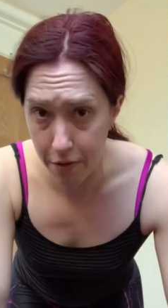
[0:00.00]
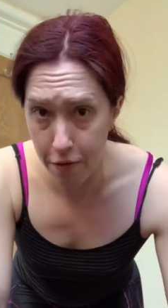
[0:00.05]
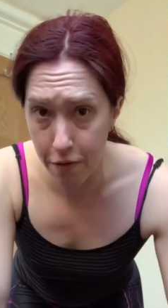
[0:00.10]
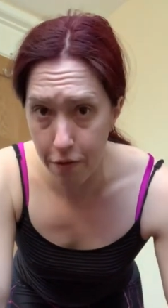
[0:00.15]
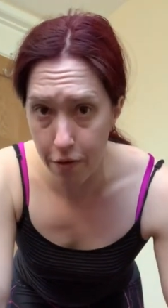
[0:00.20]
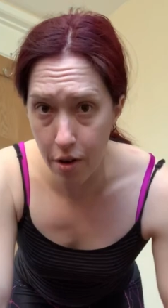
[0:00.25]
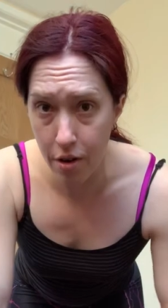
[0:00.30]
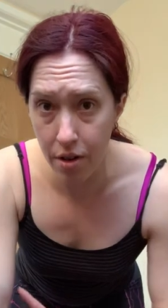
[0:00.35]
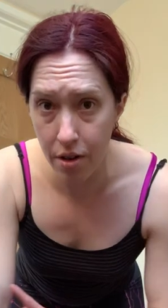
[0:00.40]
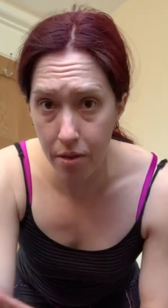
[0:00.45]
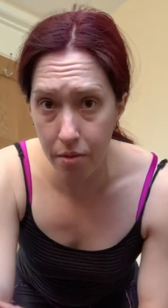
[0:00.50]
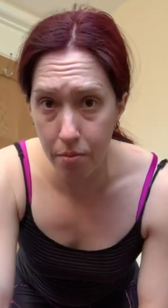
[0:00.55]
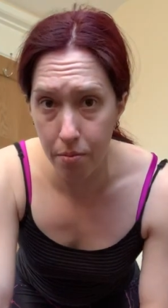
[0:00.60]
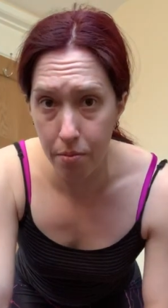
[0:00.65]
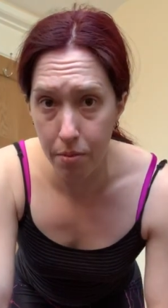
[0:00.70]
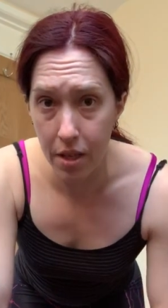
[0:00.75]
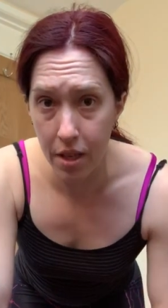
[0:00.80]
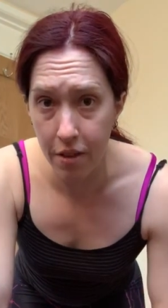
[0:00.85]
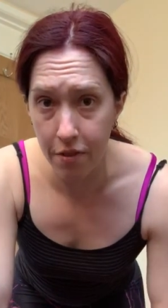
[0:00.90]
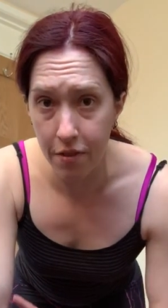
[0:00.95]
front
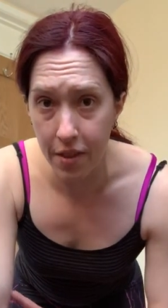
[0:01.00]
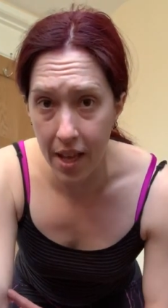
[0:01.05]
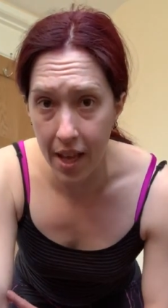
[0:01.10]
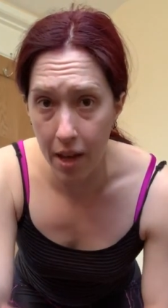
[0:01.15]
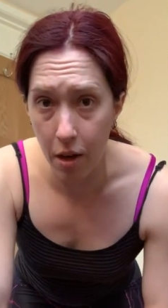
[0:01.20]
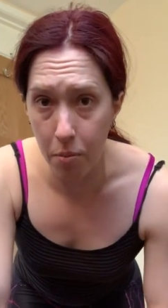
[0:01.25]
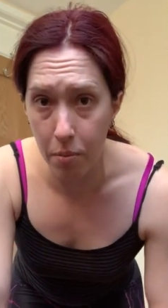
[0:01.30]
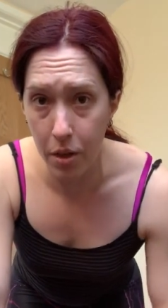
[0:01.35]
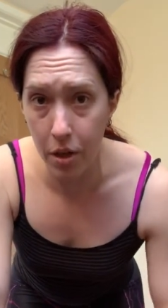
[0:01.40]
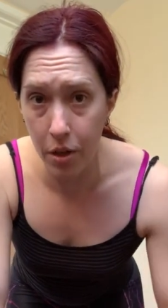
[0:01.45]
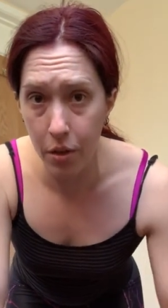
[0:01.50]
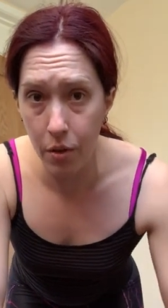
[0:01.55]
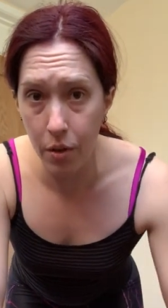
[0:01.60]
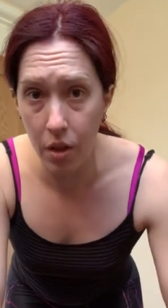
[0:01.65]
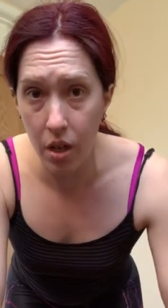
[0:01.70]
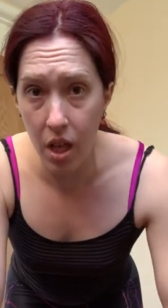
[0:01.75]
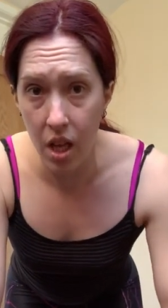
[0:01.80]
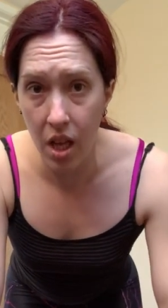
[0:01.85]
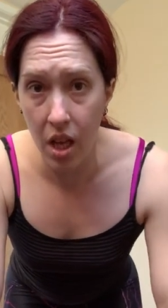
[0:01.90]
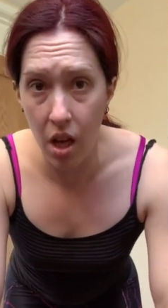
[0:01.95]
bit of the elbow,
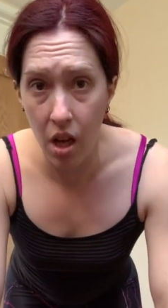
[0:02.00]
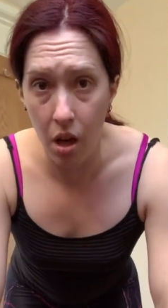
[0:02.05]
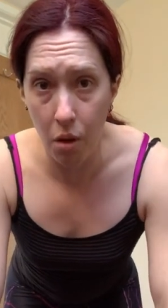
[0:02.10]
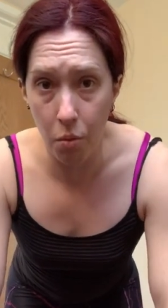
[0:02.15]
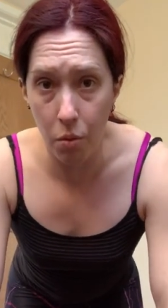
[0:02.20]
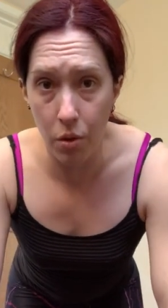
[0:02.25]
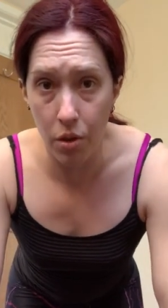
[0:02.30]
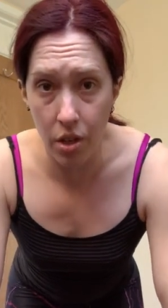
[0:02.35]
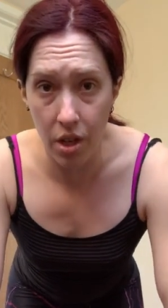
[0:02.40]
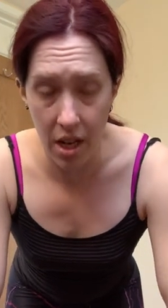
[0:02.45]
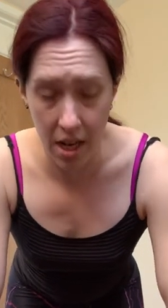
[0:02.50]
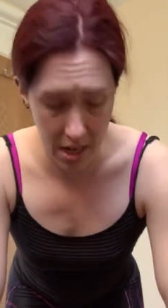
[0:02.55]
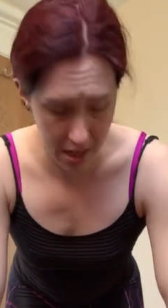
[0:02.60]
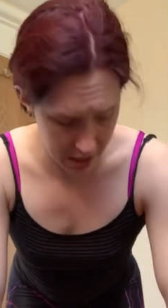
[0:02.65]
I want it